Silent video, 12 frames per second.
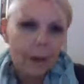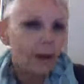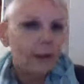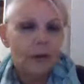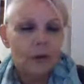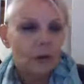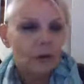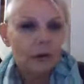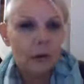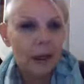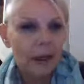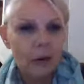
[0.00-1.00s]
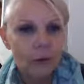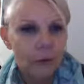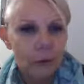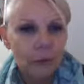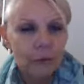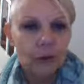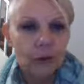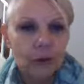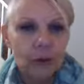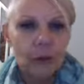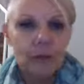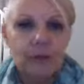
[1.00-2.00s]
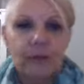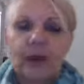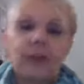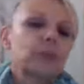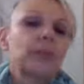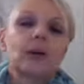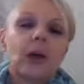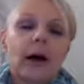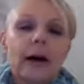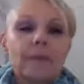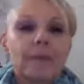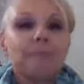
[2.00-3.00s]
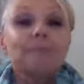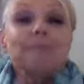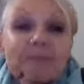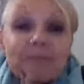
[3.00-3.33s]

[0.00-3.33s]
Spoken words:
is not to make coffee before you do a Facebook Live,